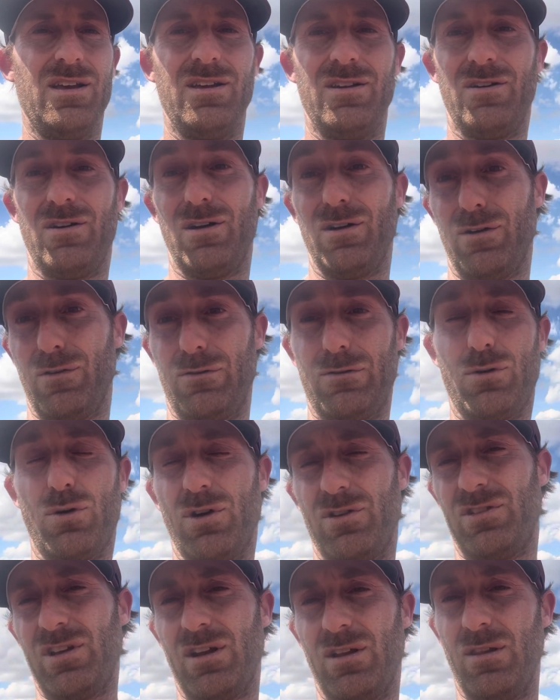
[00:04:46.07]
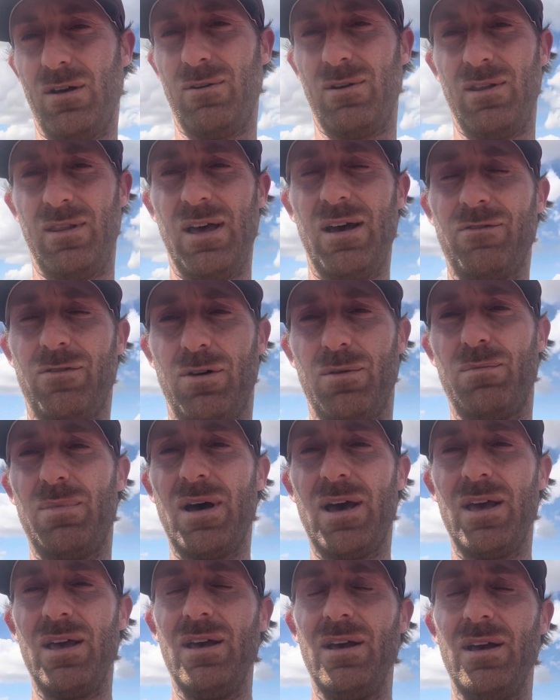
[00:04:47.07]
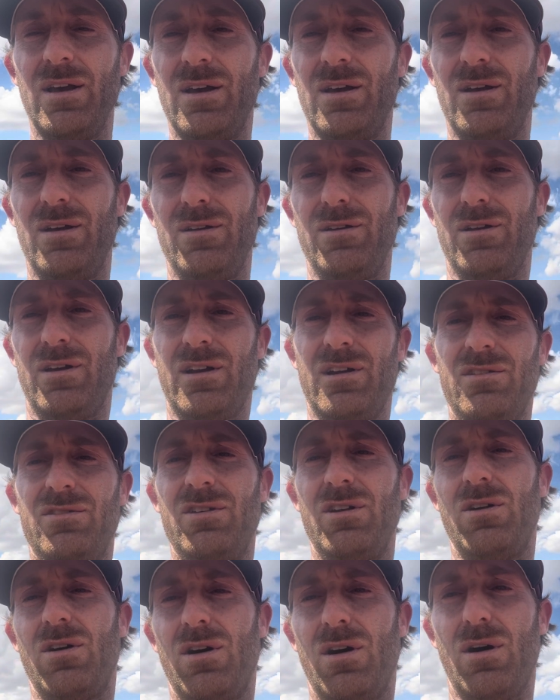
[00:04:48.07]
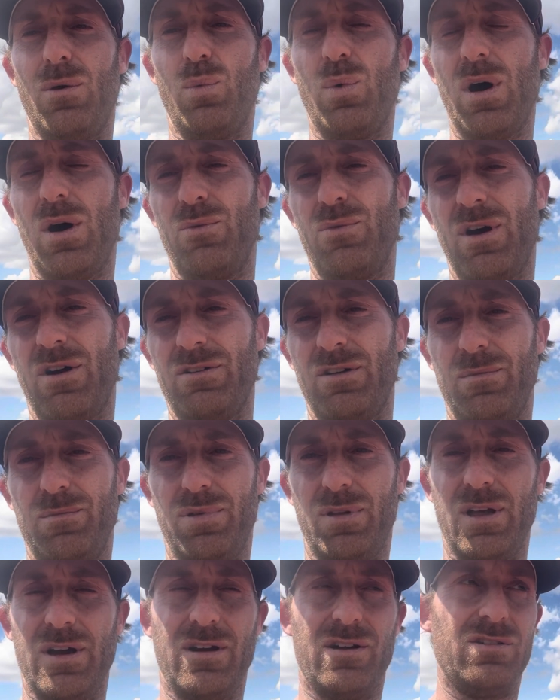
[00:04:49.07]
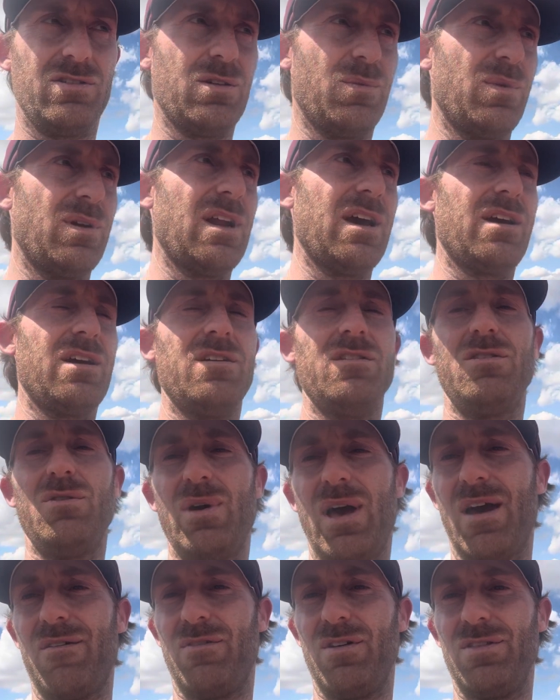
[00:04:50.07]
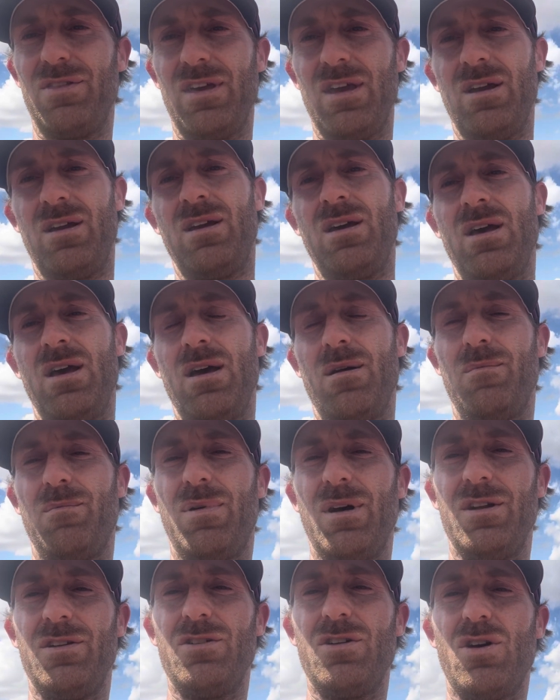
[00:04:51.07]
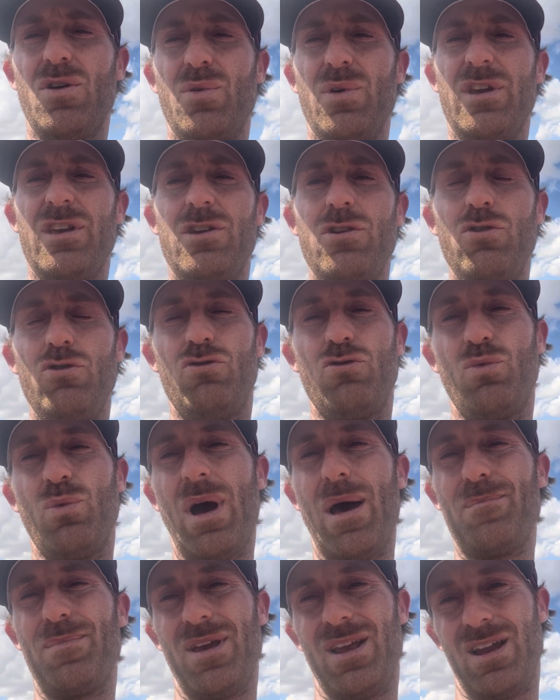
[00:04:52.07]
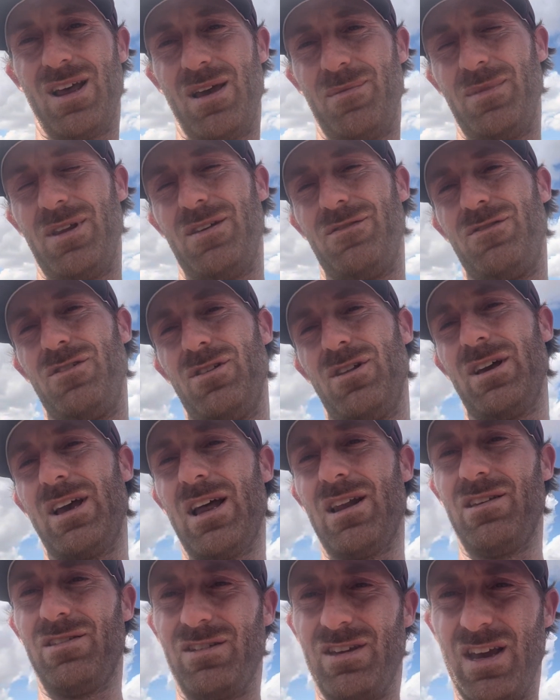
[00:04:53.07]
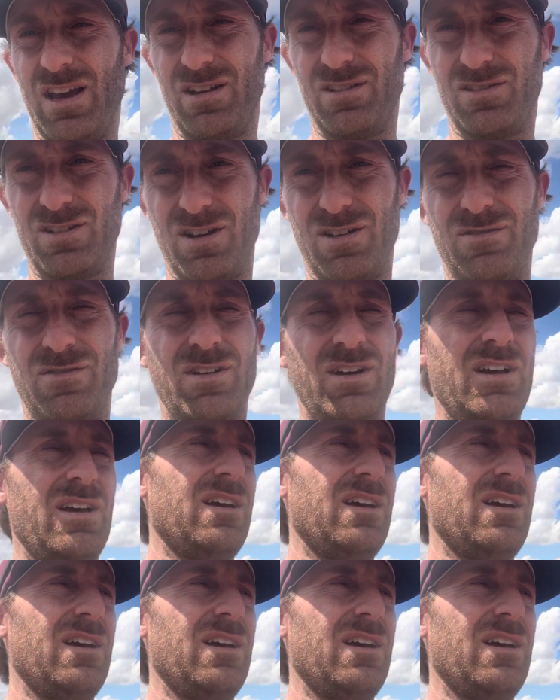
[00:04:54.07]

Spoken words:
Of course at a lower level, but you're going to see a well-rounded player, someone that can do everything but no huge weapon. I mean, if you look at his kick serve,